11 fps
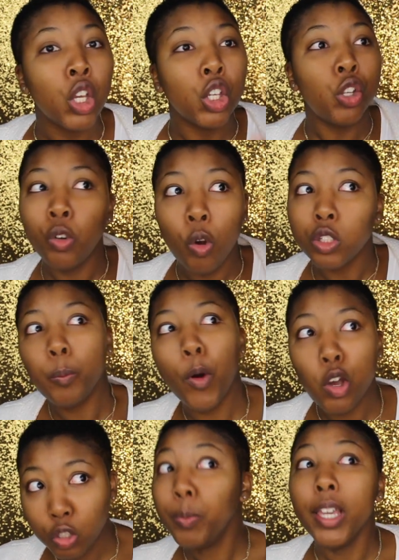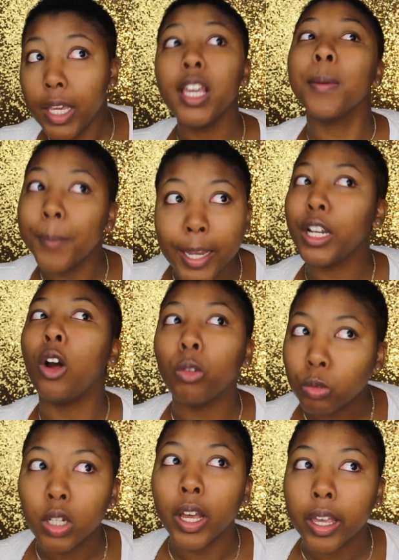You don't supposed to be eating
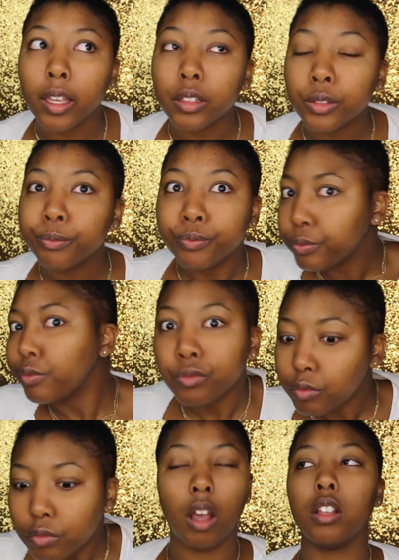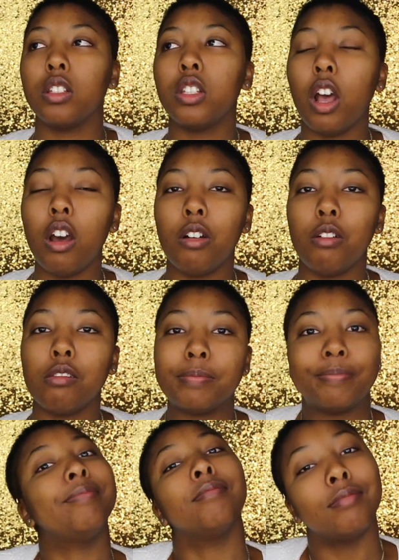McDonald's nuggets. So
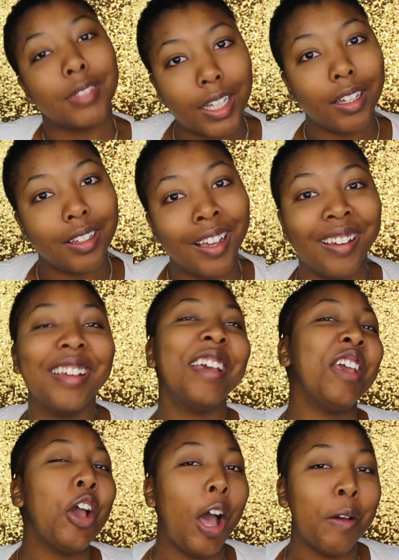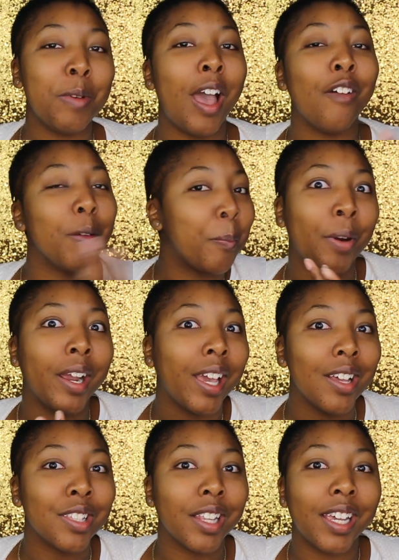yeah, I've been having
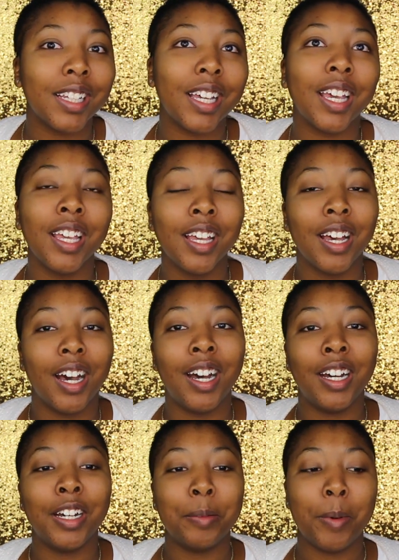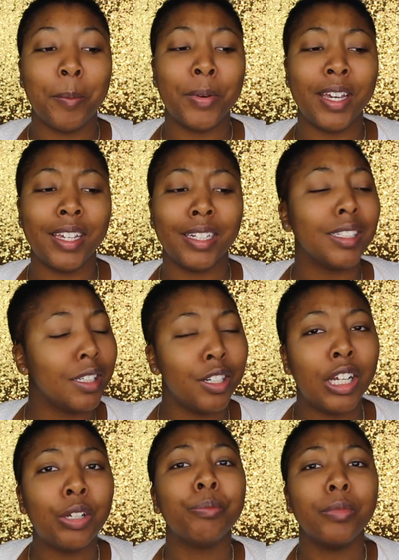breakouts lately. But you
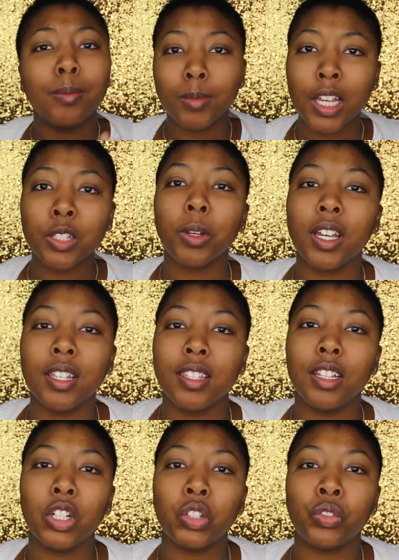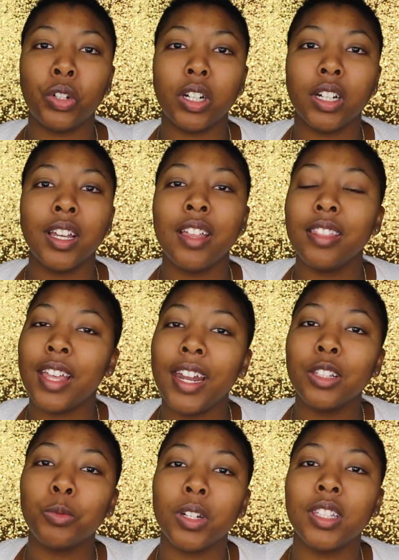know, that's what concealer is for. That
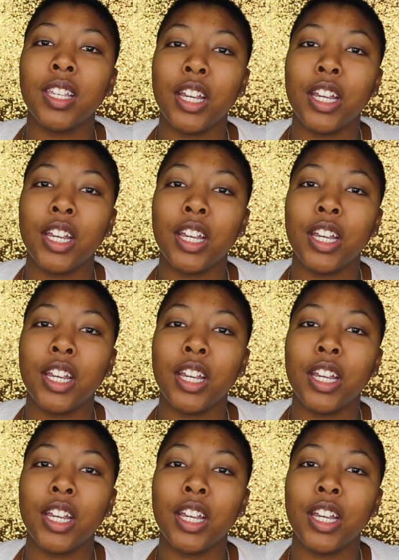is what is